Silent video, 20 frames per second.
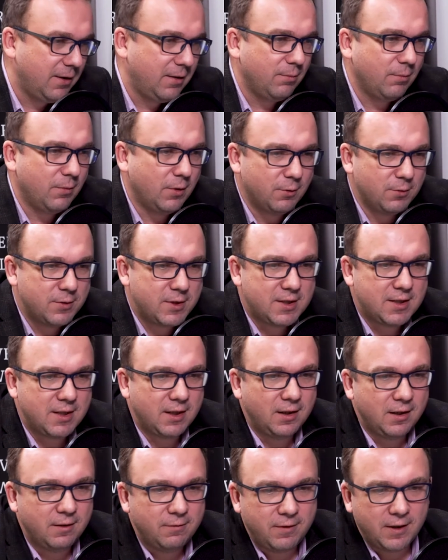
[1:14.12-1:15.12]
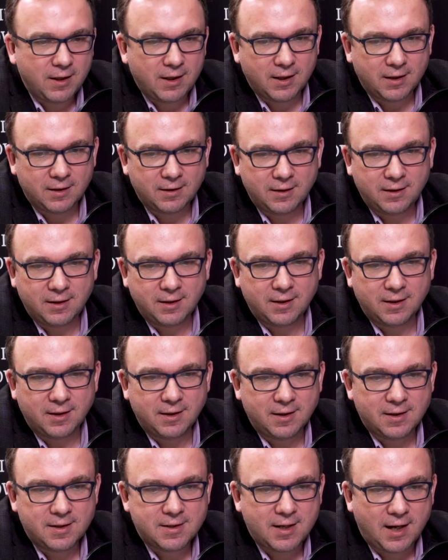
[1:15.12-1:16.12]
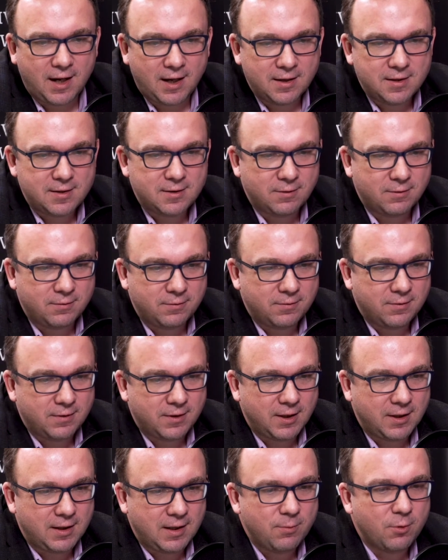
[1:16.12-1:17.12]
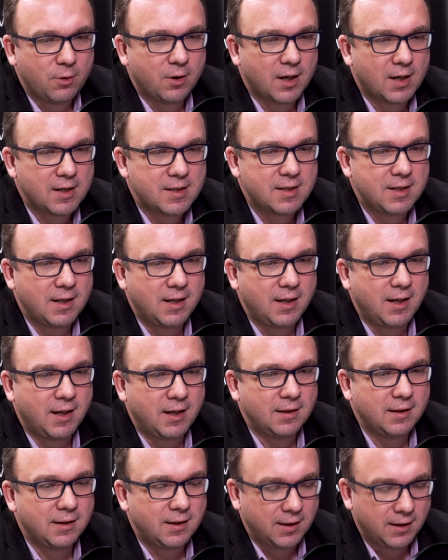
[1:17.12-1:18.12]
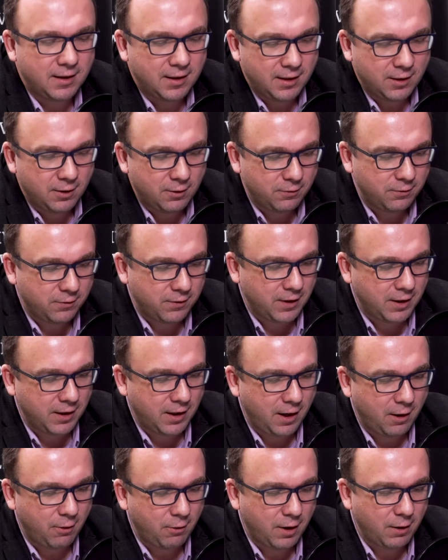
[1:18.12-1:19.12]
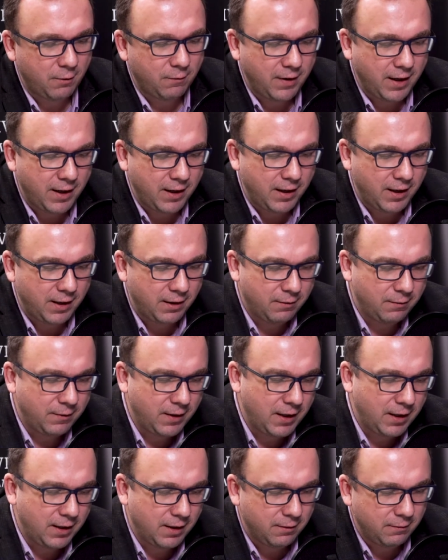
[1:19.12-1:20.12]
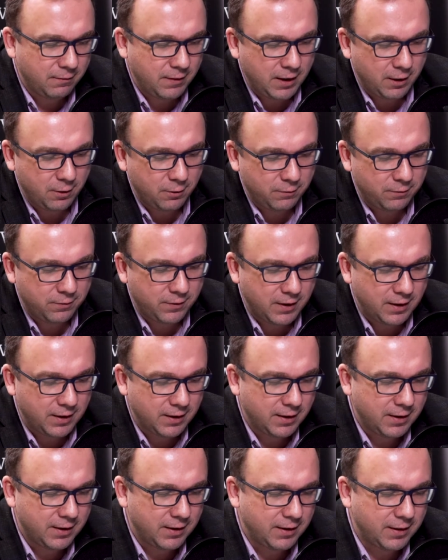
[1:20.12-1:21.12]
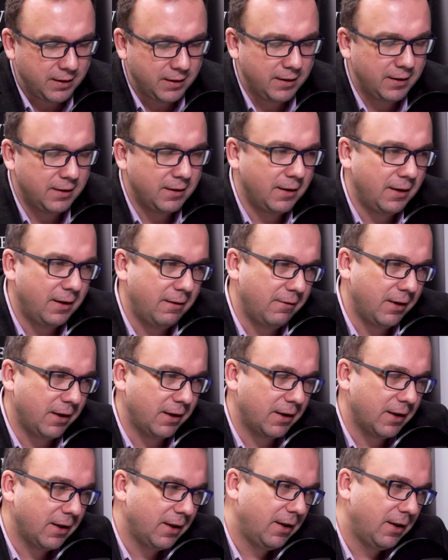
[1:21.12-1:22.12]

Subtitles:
most significant signs of democracy and of our way of living.